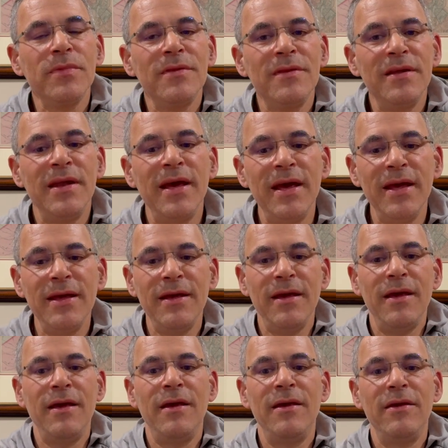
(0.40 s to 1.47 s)
Today
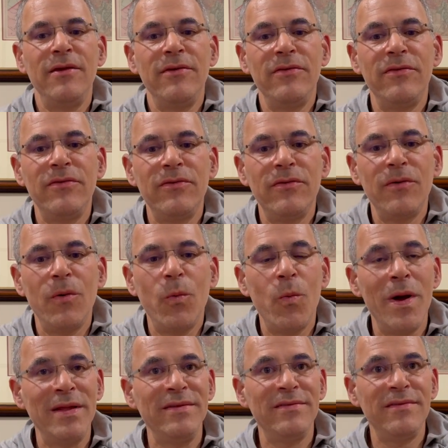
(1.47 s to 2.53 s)
is
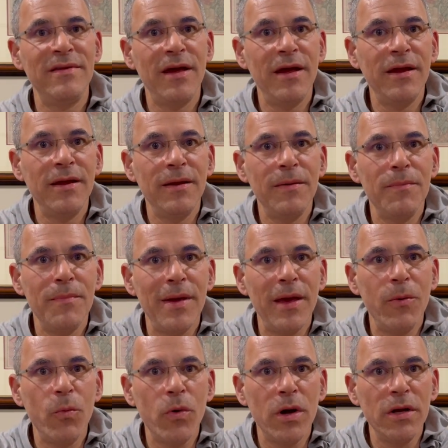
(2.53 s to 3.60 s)
Wednesday, May
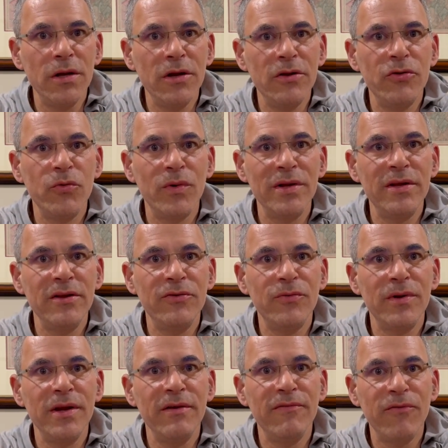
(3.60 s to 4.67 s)
1,
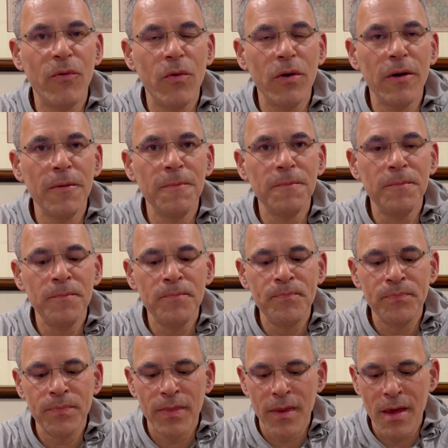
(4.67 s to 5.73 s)
2024.
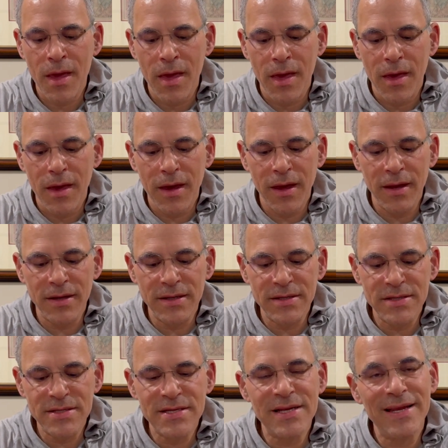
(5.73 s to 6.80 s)
And
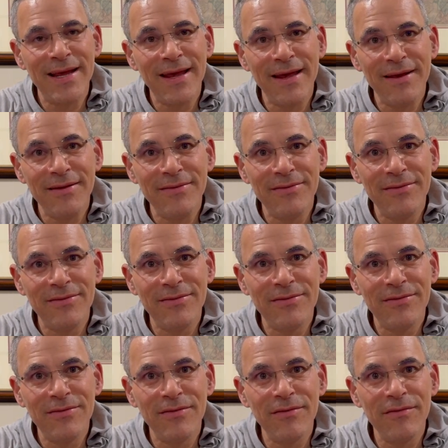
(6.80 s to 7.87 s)

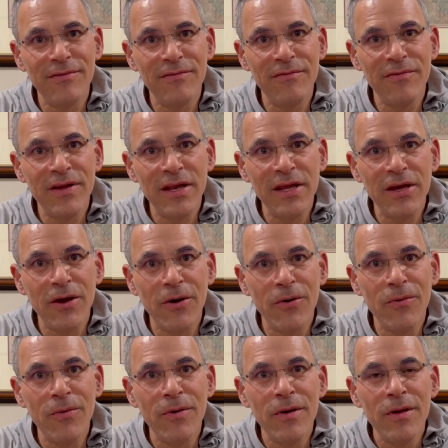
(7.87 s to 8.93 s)
today's video
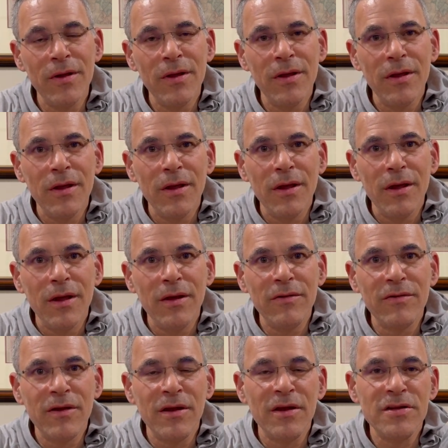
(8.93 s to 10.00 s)
is
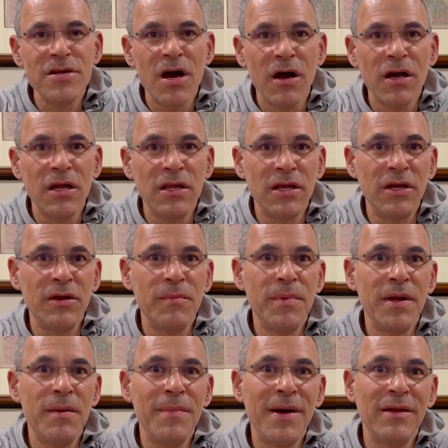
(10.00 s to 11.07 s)
going to talk a little bit
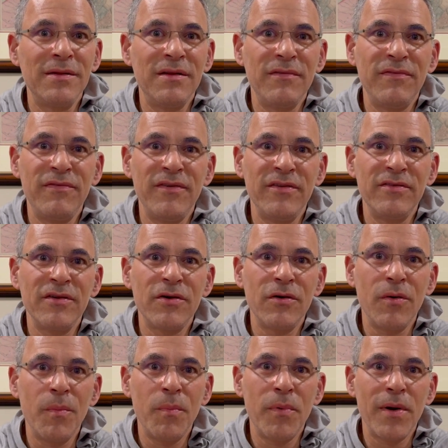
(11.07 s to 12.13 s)
about the
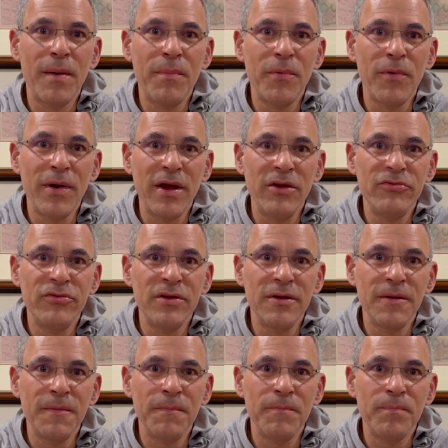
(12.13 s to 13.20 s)
physical preparation
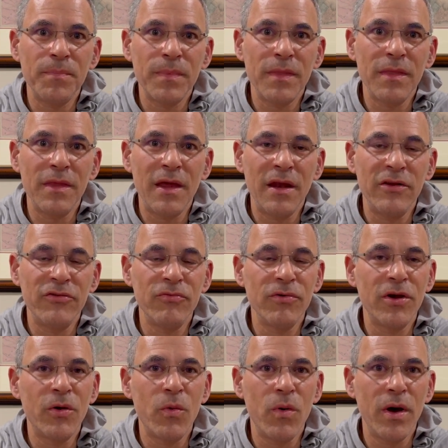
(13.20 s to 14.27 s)
that is
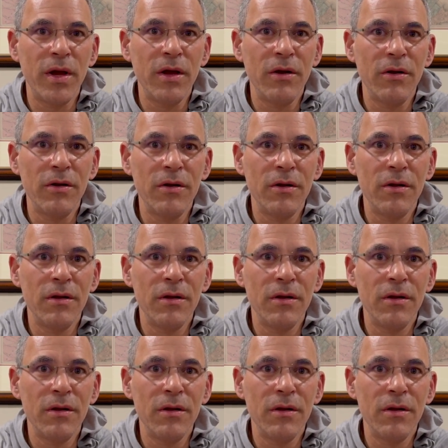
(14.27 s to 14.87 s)
required